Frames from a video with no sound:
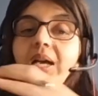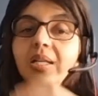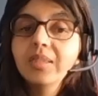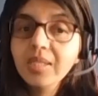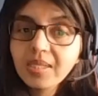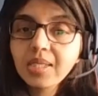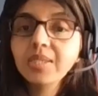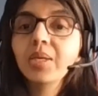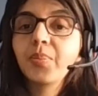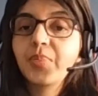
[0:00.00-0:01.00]
This is
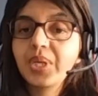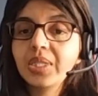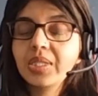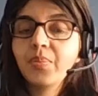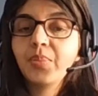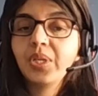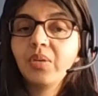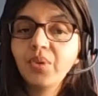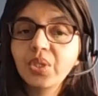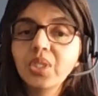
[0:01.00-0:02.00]
the principle
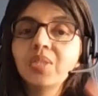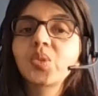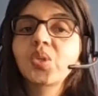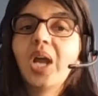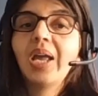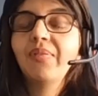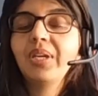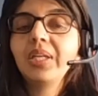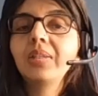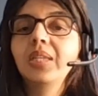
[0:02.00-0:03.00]
which is
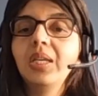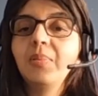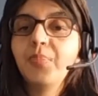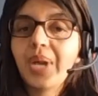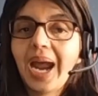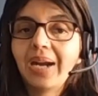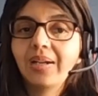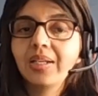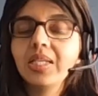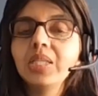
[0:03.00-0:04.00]
driving the
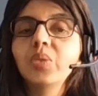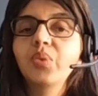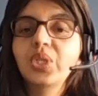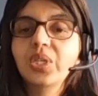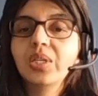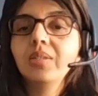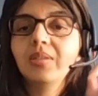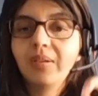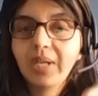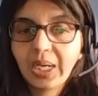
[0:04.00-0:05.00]
practice, which is
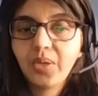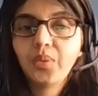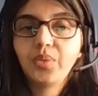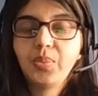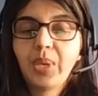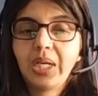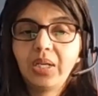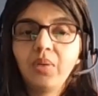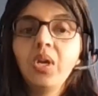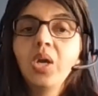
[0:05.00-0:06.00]

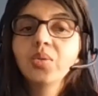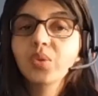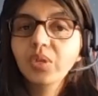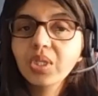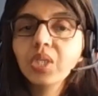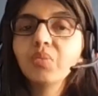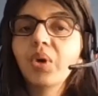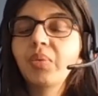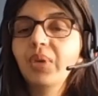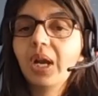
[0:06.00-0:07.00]
retrospective. So, this is
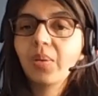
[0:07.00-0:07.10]
what we are